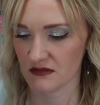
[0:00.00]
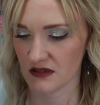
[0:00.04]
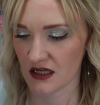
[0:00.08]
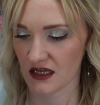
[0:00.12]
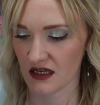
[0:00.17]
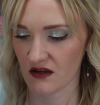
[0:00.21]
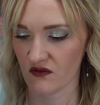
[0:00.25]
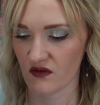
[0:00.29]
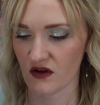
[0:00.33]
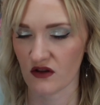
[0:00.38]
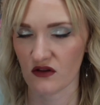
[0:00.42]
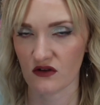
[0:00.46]
I
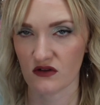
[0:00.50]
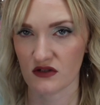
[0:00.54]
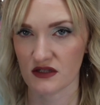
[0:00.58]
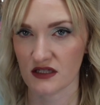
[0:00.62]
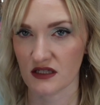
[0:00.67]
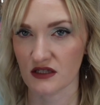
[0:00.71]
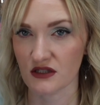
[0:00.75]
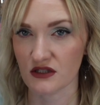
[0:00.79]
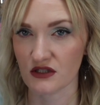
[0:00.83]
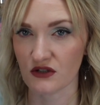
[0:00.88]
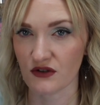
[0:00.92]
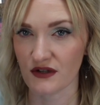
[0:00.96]
have other
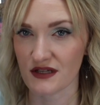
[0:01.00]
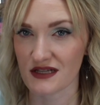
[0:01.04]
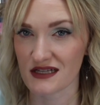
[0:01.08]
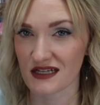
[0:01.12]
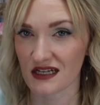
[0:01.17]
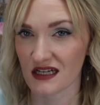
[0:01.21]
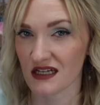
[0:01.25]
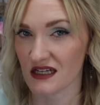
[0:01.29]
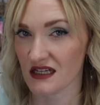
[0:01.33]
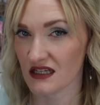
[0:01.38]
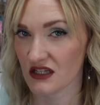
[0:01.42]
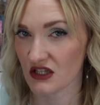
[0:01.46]
sunscreens
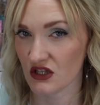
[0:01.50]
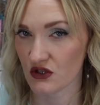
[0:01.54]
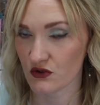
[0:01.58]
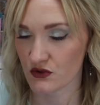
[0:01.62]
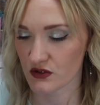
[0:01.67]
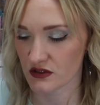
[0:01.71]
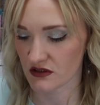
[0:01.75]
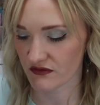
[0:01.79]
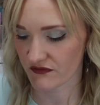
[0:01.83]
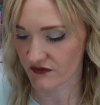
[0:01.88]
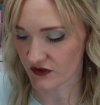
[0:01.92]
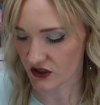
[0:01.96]
that I need to
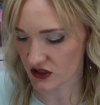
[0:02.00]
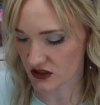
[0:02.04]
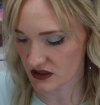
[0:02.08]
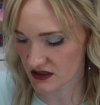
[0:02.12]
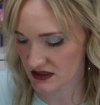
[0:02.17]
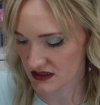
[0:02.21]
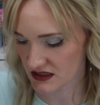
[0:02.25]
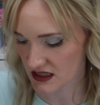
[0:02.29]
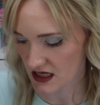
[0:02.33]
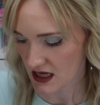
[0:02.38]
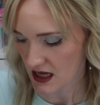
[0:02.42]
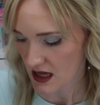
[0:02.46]
use
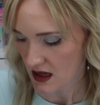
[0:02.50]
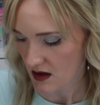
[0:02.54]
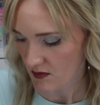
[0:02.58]
first.